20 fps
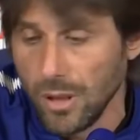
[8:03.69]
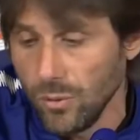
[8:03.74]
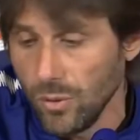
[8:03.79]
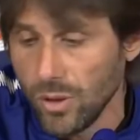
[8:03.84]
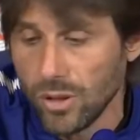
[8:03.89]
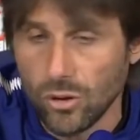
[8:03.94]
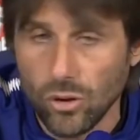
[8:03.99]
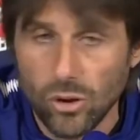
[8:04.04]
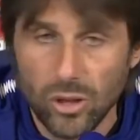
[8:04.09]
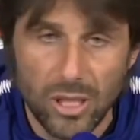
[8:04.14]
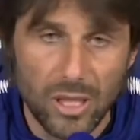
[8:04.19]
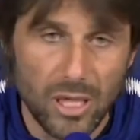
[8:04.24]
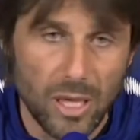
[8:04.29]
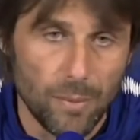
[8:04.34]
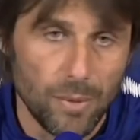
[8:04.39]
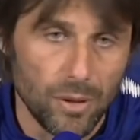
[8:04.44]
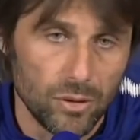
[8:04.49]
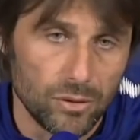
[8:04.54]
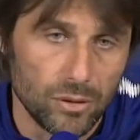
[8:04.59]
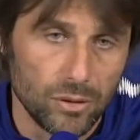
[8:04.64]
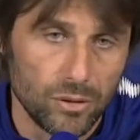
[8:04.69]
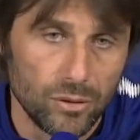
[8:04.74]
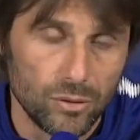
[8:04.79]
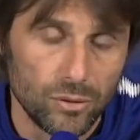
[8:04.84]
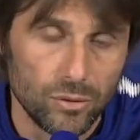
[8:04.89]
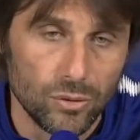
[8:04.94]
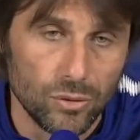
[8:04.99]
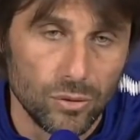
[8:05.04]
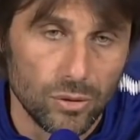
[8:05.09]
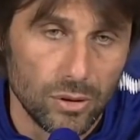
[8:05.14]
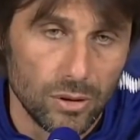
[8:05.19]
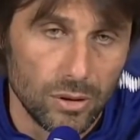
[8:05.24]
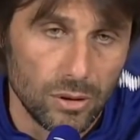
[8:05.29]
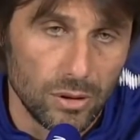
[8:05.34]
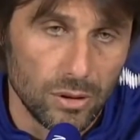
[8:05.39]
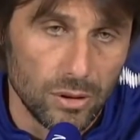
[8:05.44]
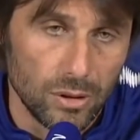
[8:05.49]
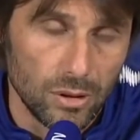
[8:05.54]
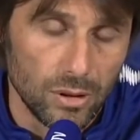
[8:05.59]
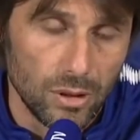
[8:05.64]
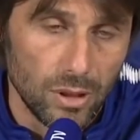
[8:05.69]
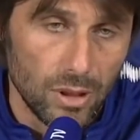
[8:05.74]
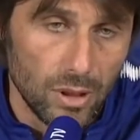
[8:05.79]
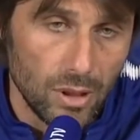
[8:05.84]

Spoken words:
We are talking about two